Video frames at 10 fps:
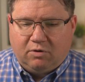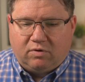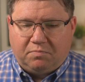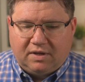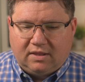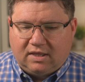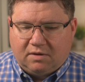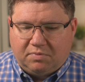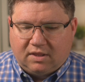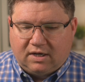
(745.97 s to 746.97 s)
it would be the
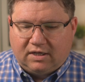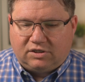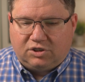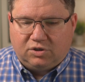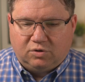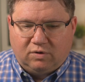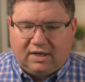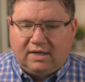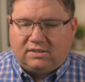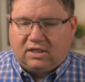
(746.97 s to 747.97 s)
ability to
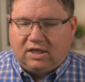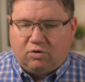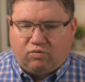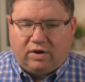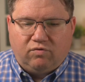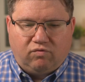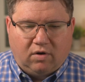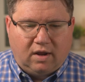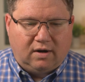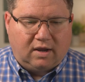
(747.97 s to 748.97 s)
easily
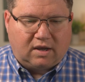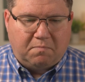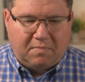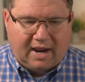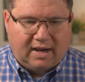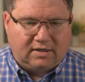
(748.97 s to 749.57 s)
rerun a command